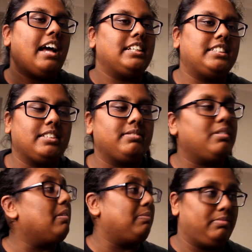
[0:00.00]
as
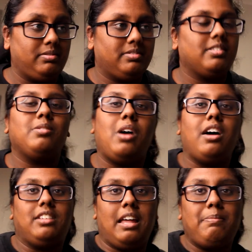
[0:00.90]
well.